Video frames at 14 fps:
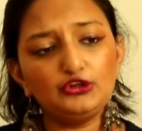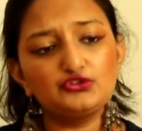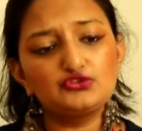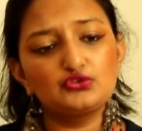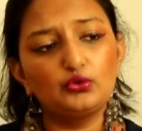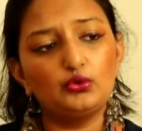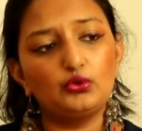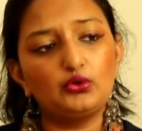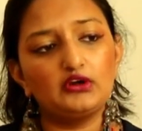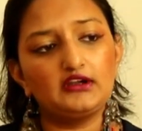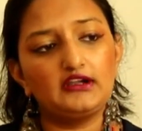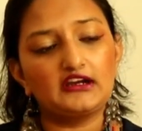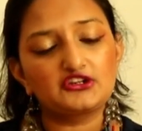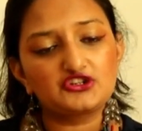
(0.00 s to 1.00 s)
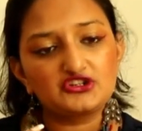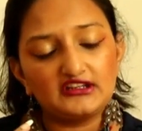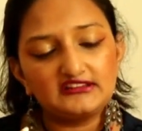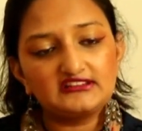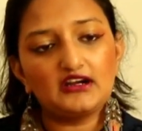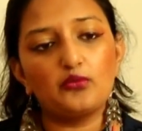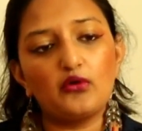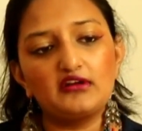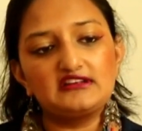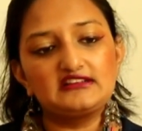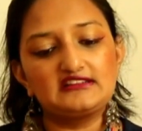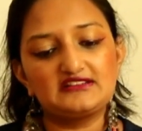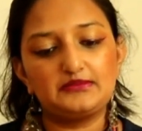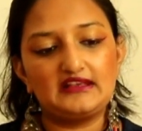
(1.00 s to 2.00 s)
So nakshatra, what
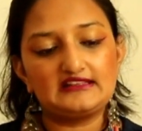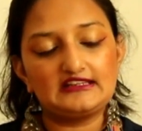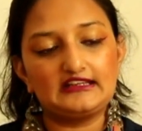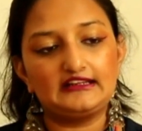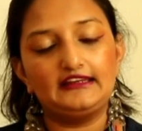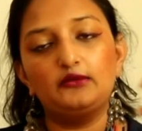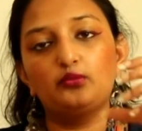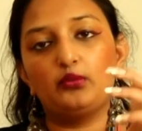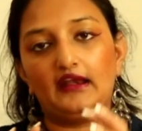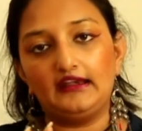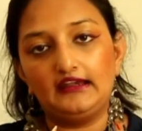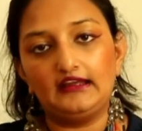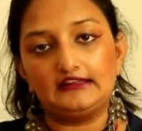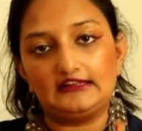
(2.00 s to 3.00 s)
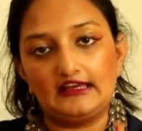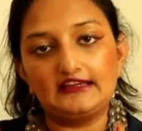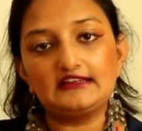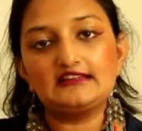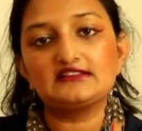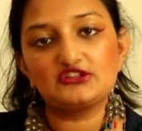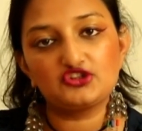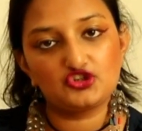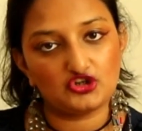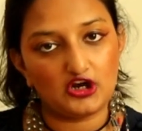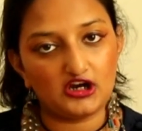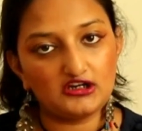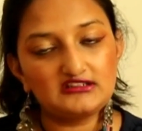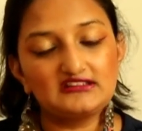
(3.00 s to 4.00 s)
it is basically, when there is a
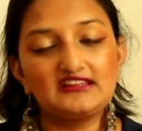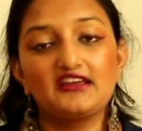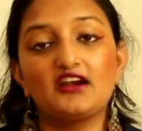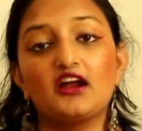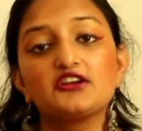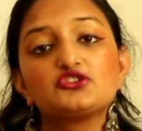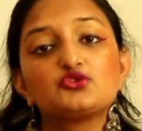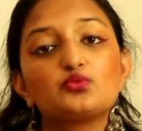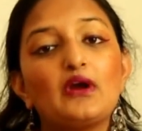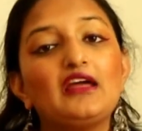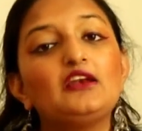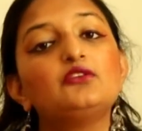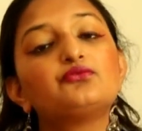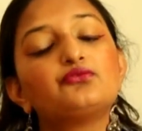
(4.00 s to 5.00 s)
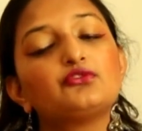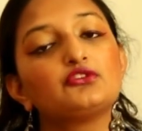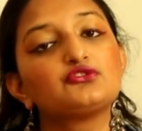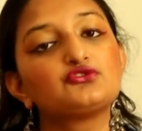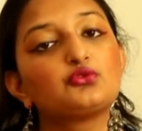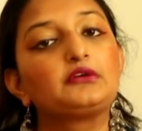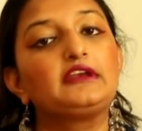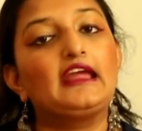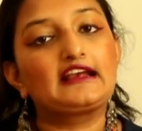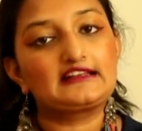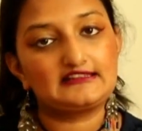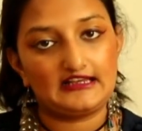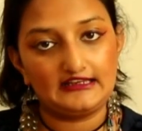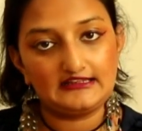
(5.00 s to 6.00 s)
chart there are 12
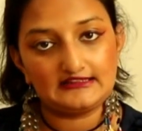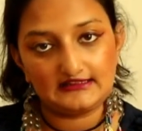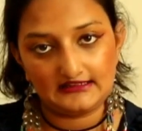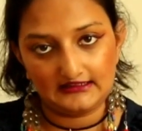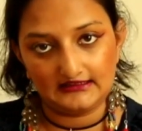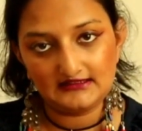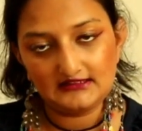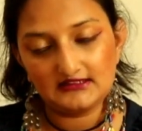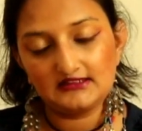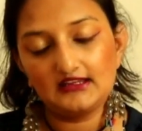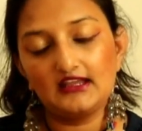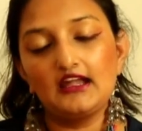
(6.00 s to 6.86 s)
zodiac signs in it,